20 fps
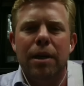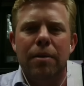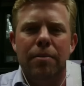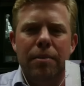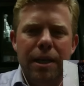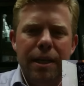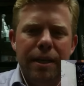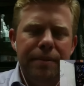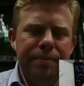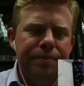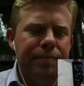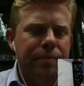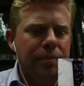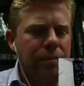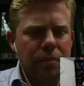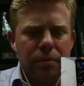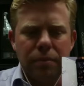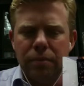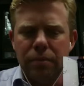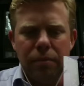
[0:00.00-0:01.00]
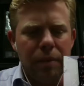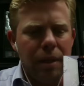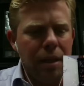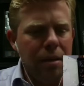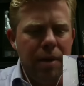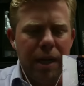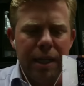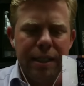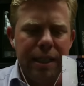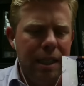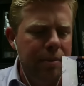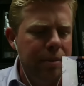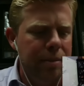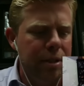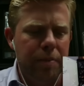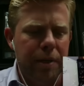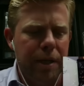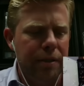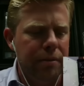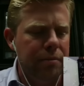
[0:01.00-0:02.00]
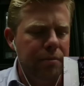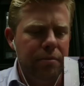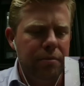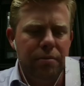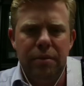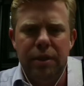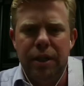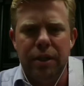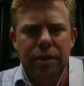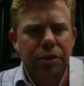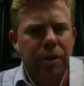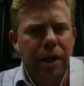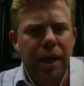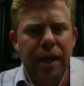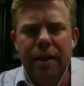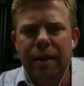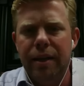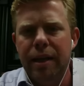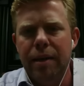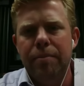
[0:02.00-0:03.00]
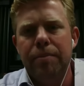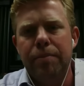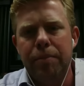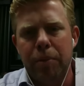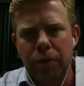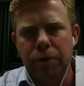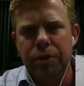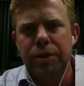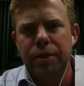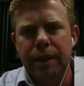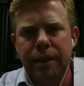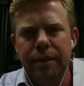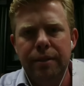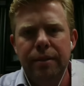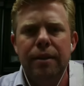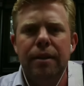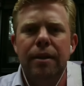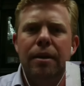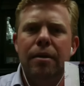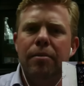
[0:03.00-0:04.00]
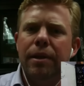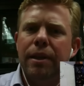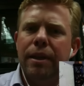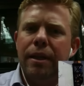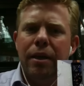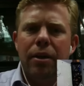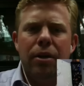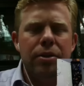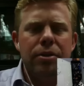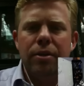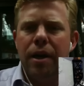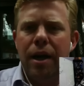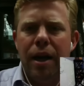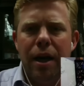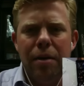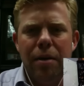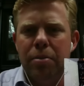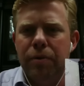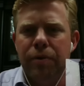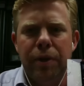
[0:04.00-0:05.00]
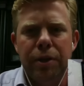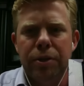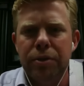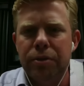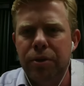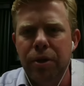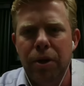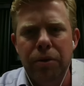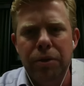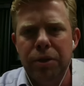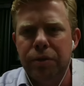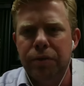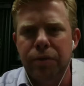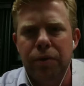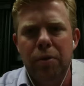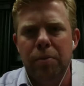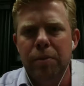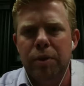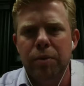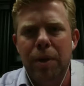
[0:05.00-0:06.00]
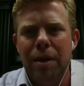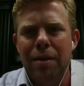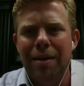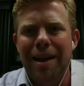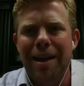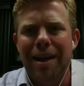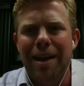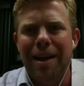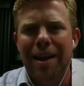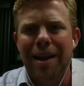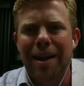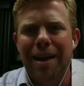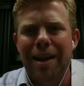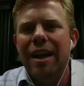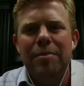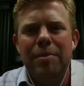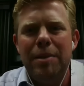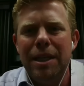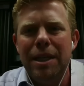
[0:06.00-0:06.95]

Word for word: by me, my team has spent training them personally, but then I also hired professional coaches for them as well, outside of